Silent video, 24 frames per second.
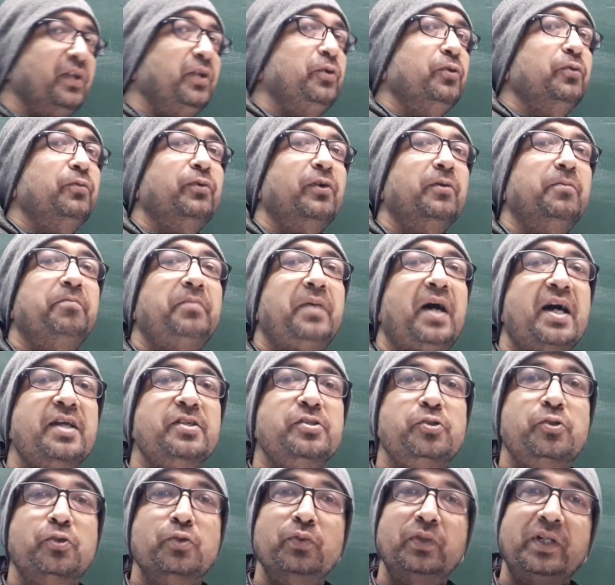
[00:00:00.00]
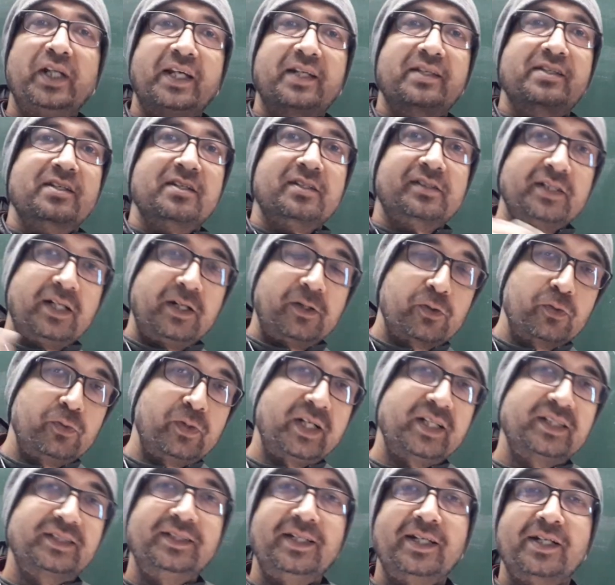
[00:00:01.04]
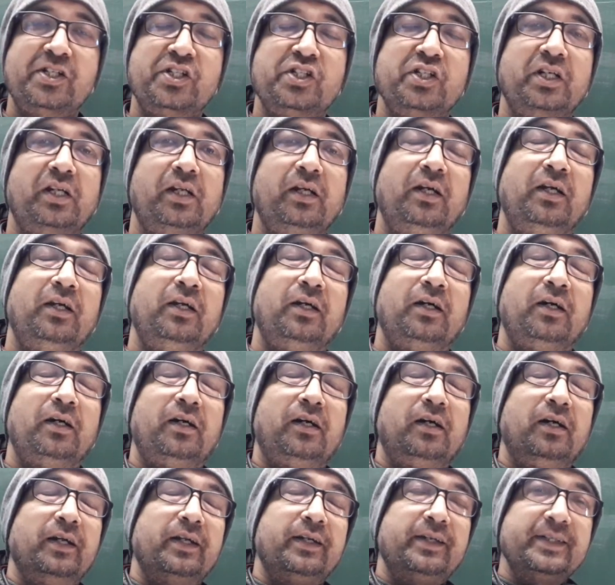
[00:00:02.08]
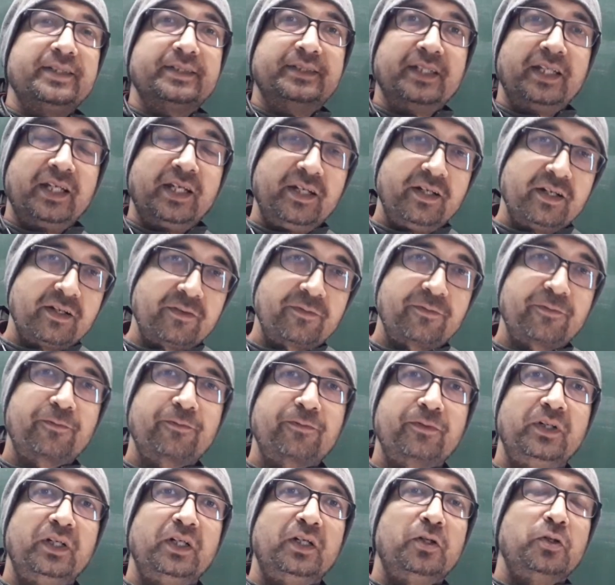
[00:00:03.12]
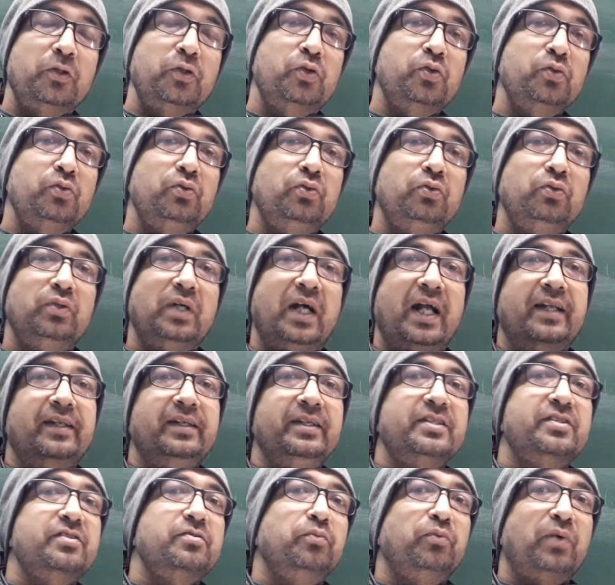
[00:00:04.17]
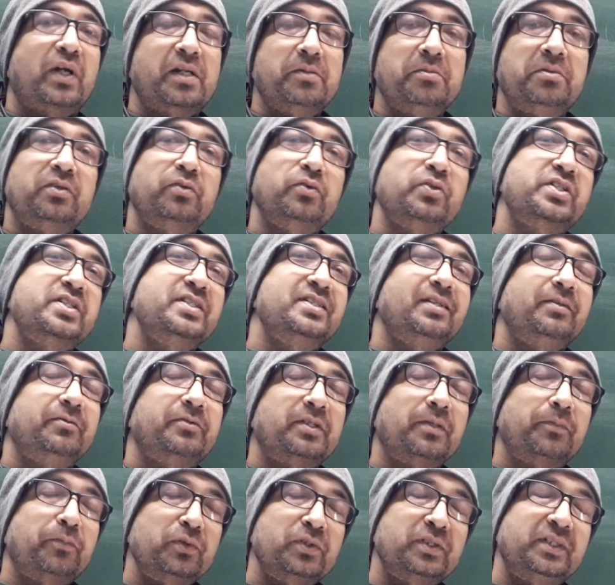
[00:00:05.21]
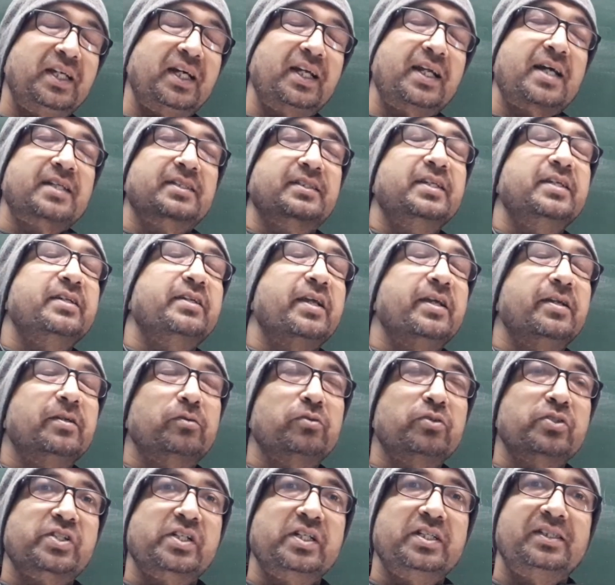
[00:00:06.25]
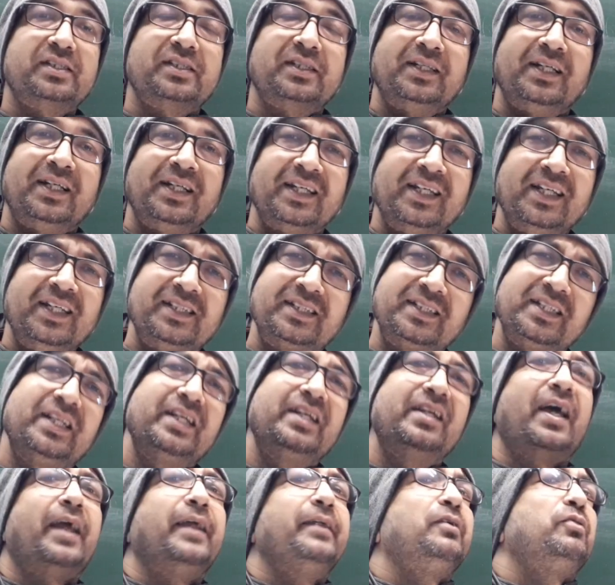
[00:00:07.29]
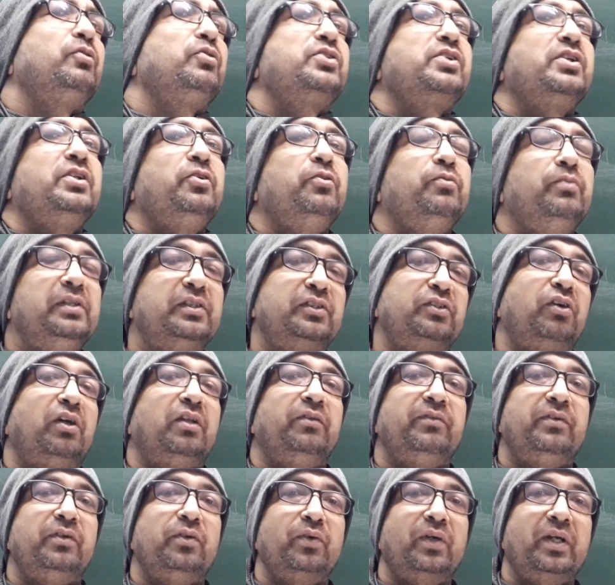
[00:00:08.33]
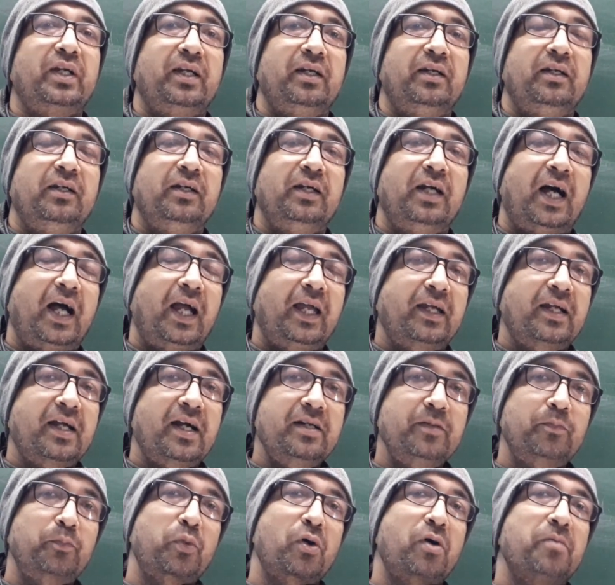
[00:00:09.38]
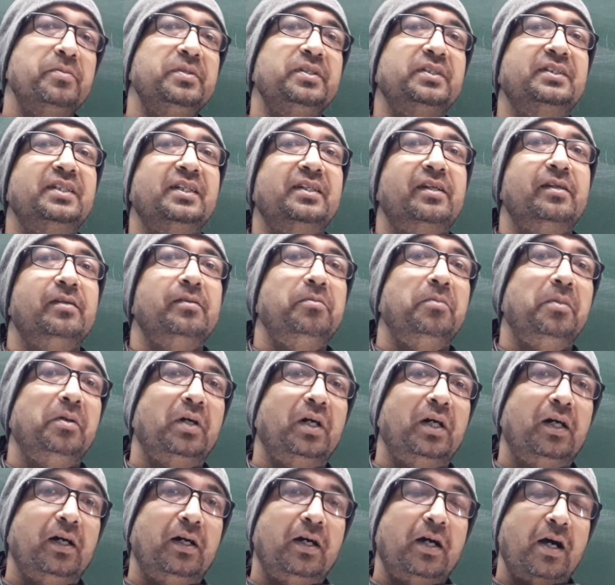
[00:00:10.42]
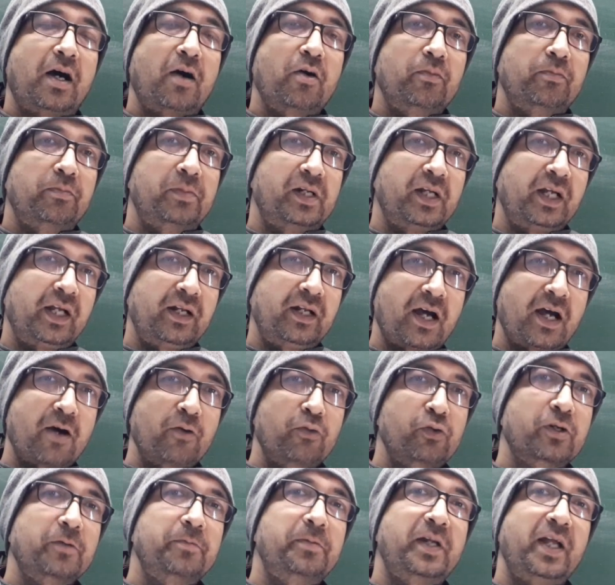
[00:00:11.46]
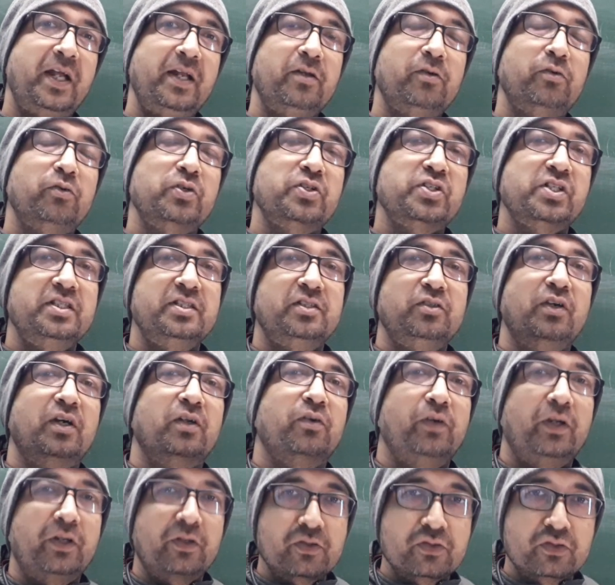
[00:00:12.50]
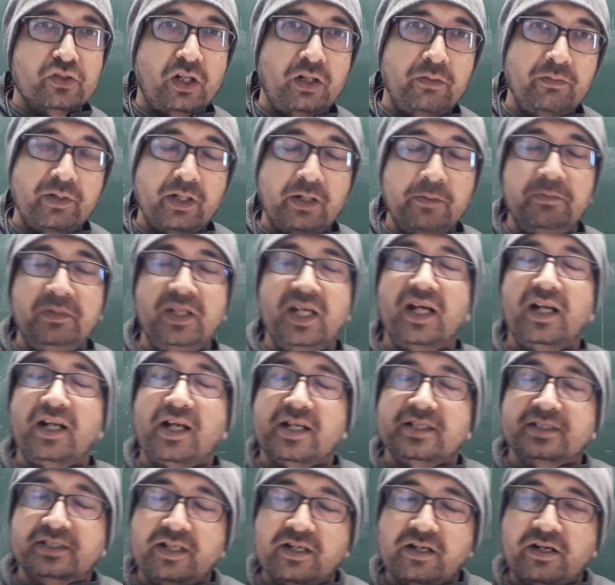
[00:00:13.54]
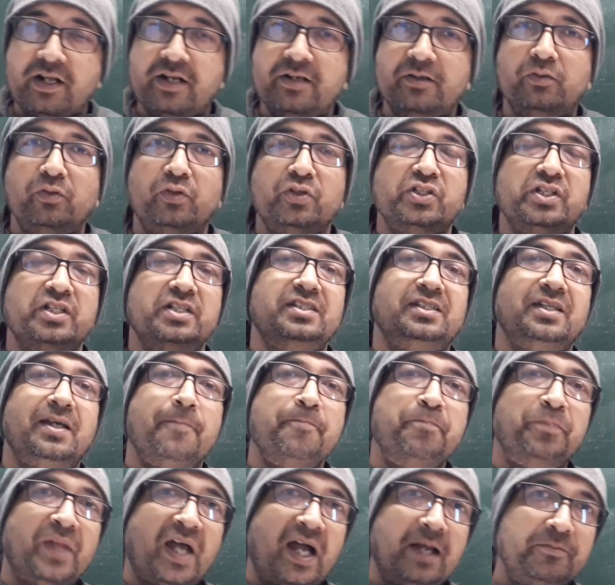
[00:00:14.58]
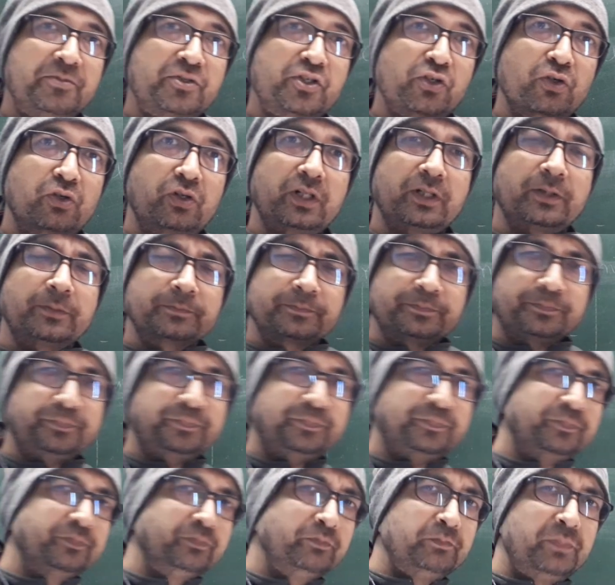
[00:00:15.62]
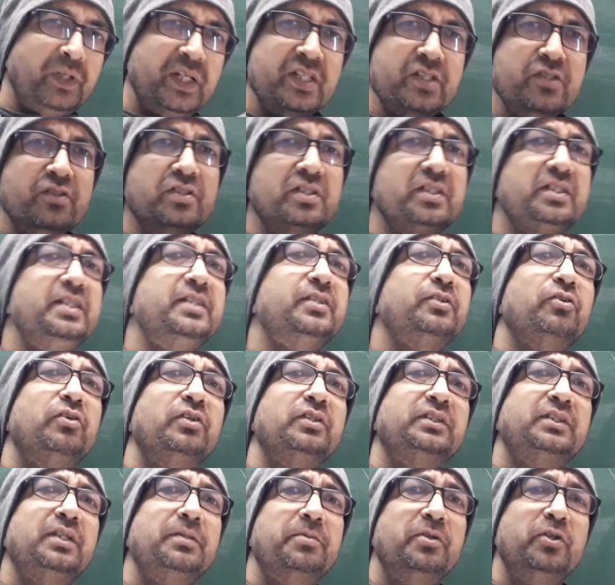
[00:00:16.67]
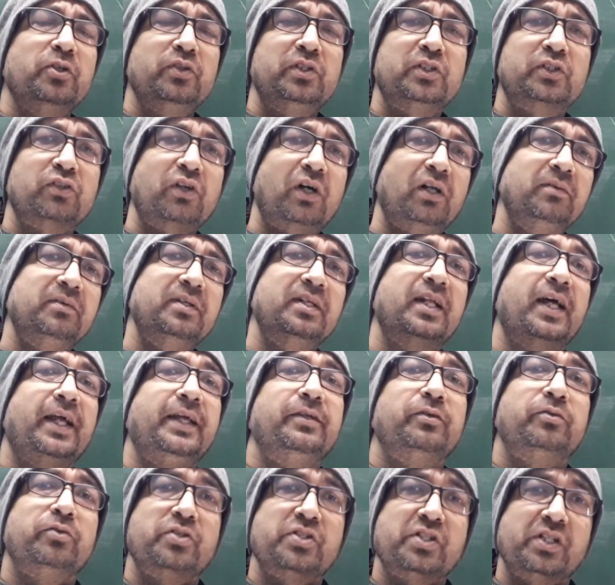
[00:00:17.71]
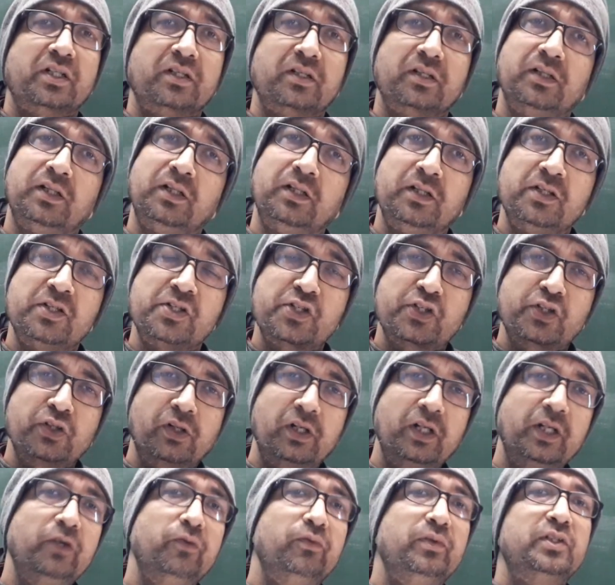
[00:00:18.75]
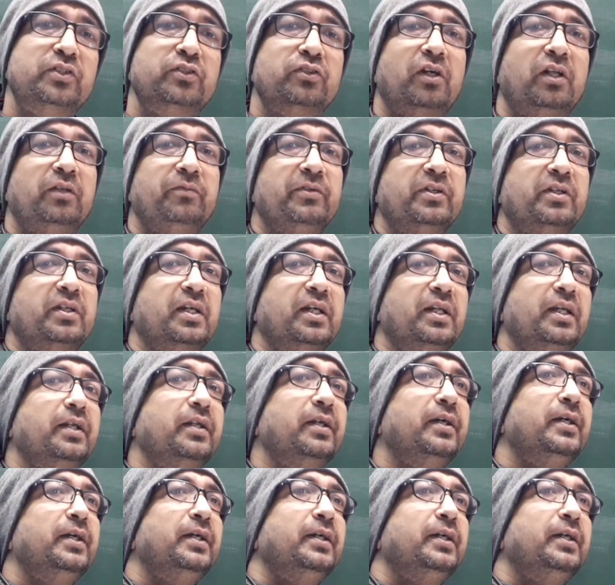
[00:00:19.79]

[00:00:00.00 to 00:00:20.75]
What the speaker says: you from past 2 lectures and today's lecture, it is enough to at least whatever questions. Suppose they are asking 10 questions, easily 9 questions you will solve it. Okay, I can't promise that out of 10 questions you are going to solve it. If they are asking 10 questions, I'm sure based on this concept you will solve the 9 question. Surely you will solve it, correct?